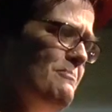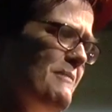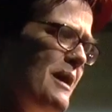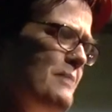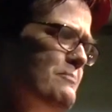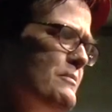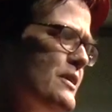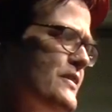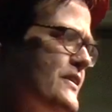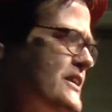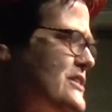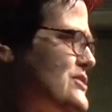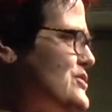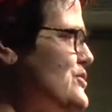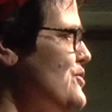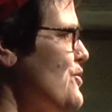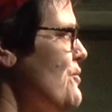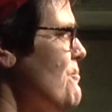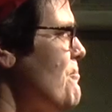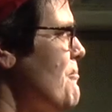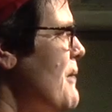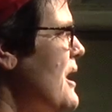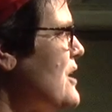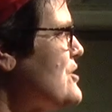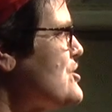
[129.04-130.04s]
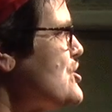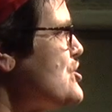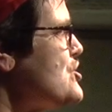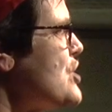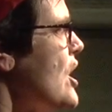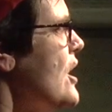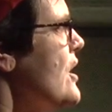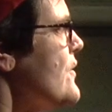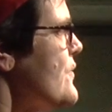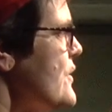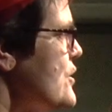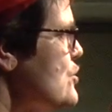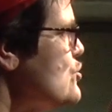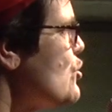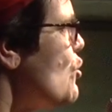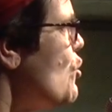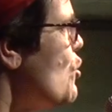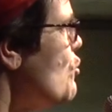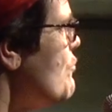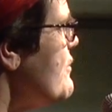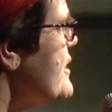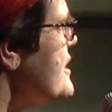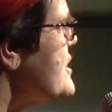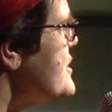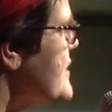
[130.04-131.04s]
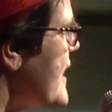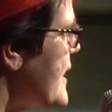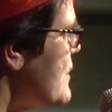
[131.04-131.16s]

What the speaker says: remember this you must. The Tories,